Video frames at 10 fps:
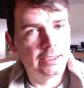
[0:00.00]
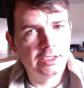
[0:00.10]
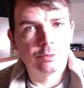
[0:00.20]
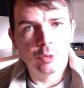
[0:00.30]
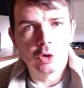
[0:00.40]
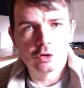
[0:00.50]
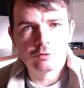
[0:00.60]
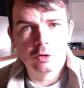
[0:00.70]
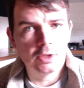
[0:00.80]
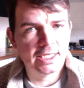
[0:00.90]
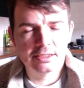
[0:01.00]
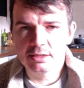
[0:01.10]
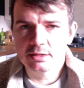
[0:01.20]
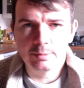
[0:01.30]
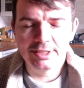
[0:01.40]
sports
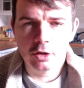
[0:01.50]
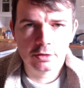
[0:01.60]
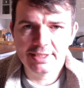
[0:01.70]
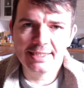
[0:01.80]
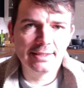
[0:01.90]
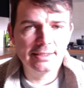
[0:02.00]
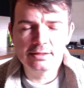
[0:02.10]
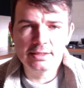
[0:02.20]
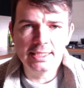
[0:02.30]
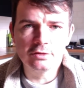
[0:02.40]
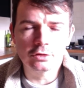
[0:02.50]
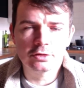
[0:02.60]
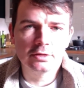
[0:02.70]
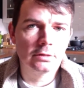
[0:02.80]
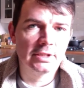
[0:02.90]
Rolexes, I mean not day dates and date just
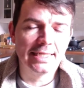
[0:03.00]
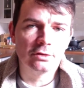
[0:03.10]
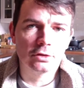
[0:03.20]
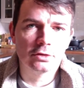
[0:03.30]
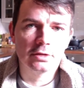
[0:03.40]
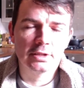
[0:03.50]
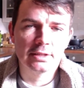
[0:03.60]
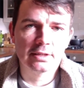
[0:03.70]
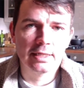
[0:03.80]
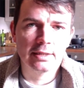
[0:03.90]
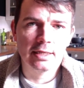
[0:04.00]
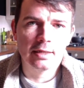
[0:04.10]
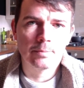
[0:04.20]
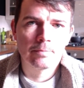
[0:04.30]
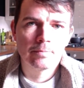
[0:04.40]
and things like that,
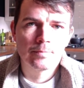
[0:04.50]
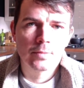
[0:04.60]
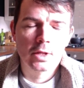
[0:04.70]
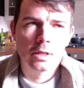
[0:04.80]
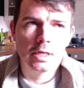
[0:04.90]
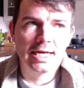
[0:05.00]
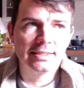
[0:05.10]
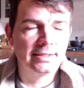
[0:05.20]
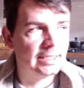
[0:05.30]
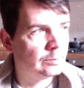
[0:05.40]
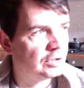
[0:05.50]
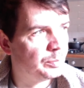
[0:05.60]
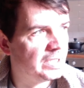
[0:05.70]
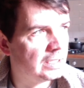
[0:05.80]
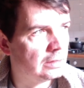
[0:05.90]
I see them as
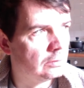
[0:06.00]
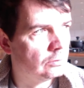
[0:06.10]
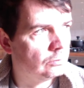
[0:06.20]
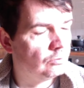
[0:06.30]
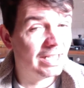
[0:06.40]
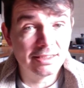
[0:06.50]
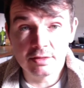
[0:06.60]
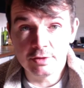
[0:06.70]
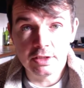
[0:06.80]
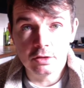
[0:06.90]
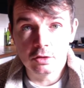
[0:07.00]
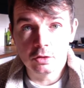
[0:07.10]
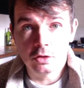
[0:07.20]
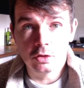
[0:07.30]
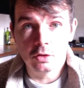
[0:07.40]
being relatively
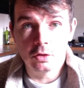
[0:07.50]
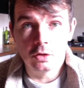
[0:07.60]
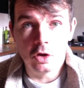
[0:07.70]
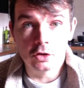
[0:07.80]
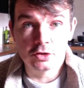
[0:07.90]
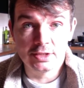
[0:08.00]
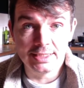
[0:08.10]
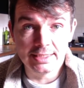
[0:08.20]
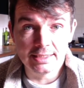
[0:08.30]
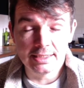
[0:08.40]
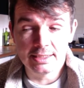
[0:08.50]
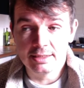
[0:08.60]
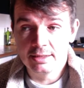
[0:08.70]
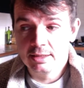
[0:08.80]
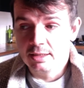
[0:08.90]
austere,
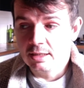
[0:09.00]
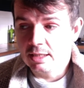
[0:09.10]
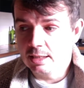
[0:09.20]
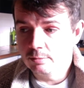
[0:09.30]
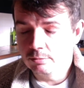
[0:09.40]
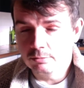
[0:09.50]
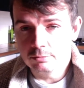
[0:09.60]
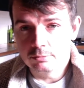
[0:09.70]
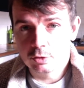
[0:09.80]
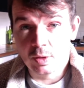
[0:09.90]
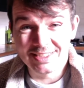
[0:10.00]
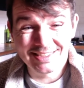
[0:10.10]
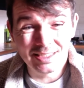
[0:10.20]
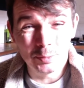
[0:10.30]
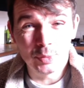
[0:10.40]
quite
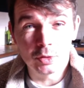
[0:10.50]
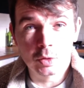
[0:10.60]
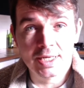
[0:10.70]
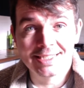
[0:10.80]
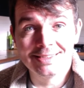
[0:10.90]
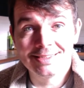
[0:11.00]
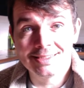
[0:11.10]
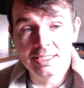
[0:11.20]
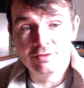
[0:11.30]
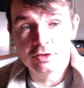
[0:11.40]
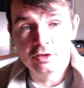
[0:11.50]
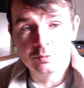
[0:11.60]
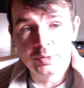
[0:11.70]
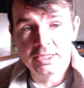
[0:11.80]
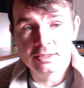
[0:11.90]
simple, quite conservative
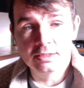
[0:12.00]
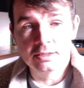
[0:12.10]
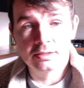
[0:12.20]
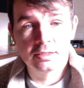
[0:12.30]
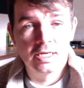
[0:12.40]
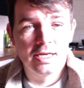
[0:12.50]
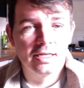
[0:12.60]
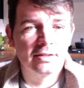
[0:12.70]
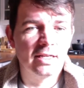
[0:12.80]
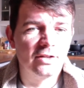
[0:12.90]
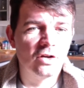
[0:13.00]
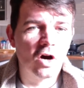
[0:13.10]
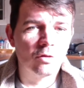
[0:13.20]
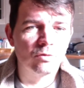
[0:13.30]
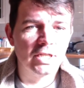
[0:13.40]
pieces that are
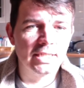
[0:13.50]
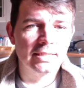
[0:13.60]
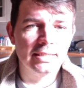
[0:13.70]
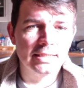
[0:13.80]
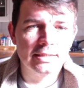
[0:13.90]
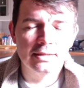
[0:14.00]
not really